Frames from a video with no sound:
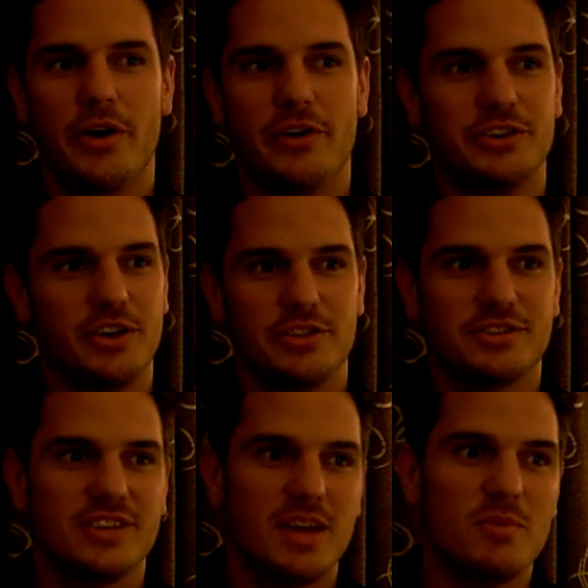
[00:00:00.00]
you know the
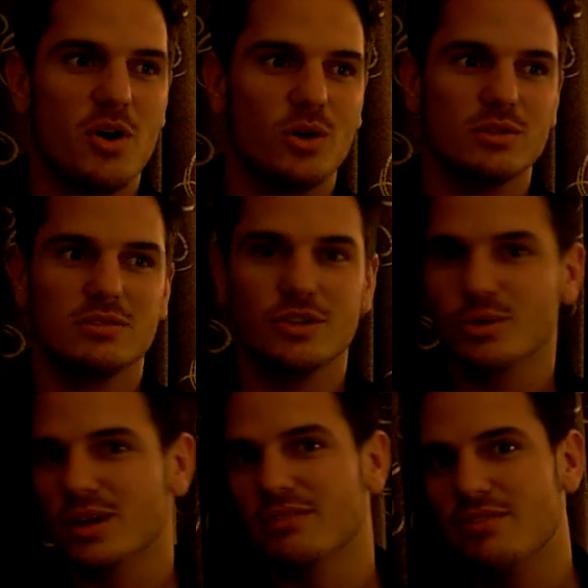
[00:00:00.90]
same old
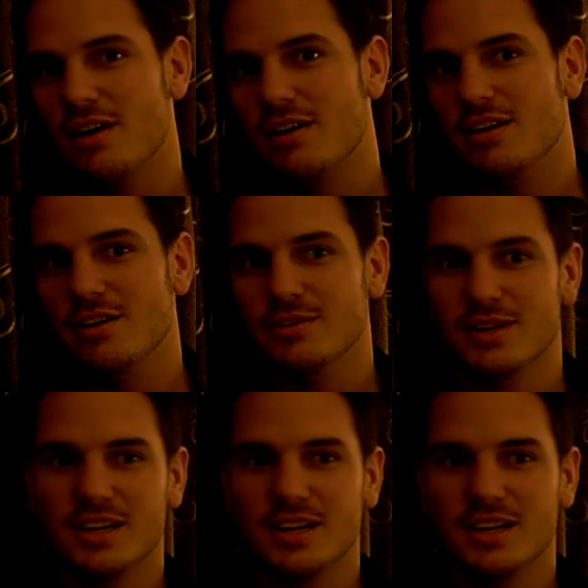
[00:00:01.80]
Nuke Inferno,